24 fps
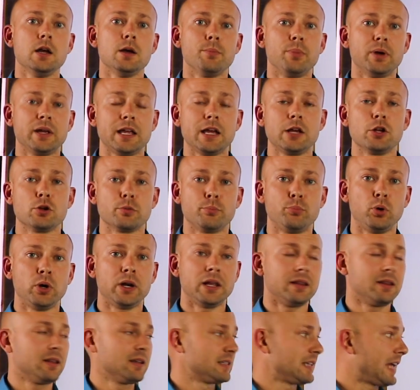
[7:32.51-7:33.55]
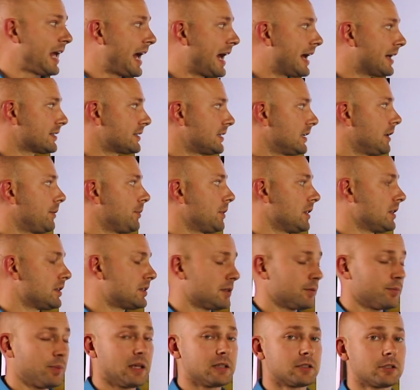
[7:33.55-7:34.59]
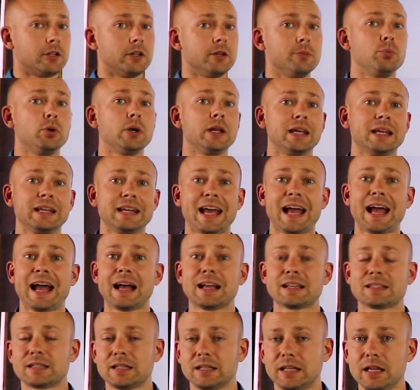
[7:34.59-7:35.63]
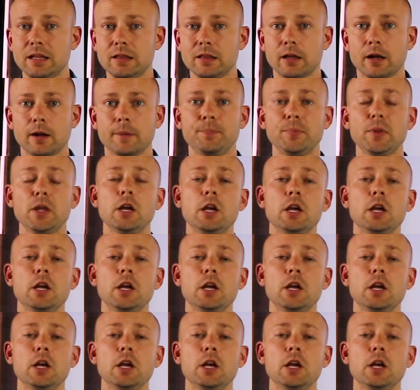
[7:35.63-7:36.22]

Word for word: but yet you're putting this acid, I mean this is basically putting an acid in there,